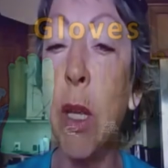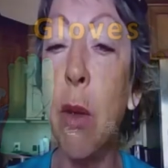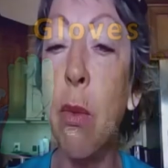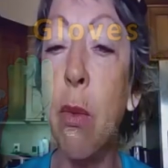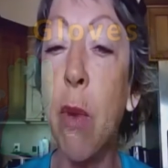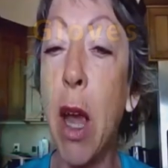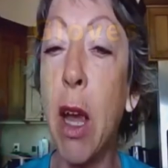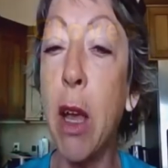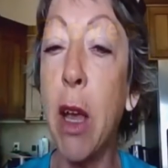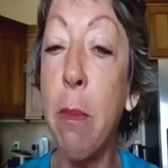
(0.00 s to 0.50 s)

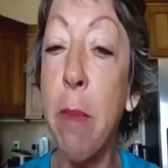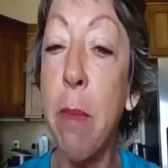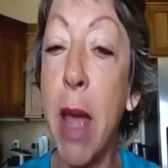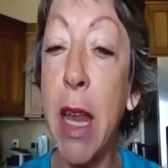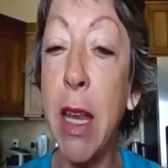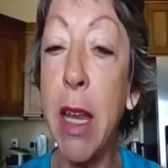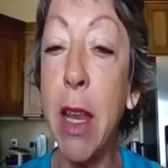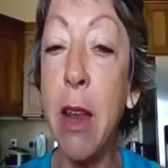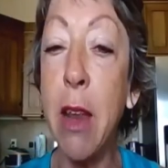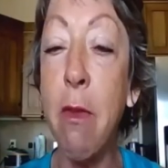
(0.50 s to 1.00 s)

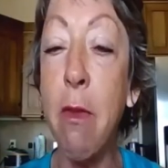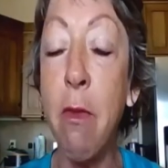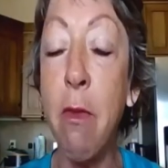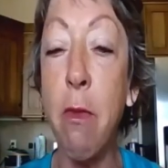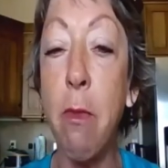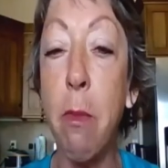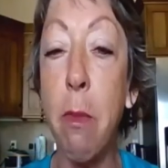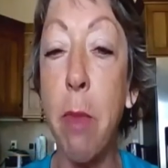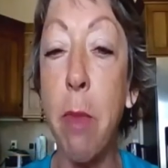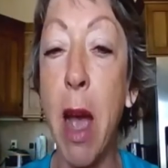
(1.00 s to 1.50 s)
recommended
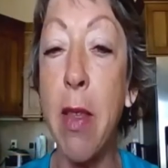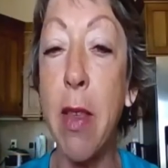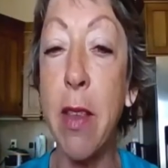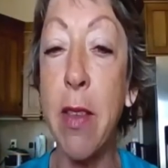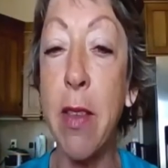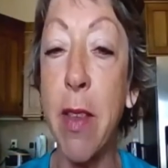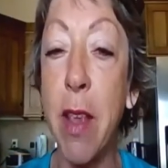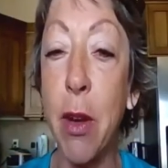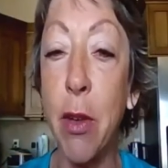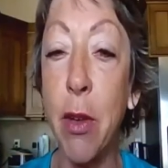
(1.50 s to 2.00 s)
by the
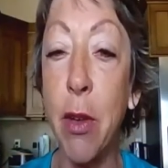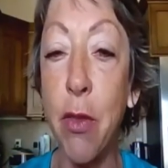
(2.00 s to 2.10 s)
Centers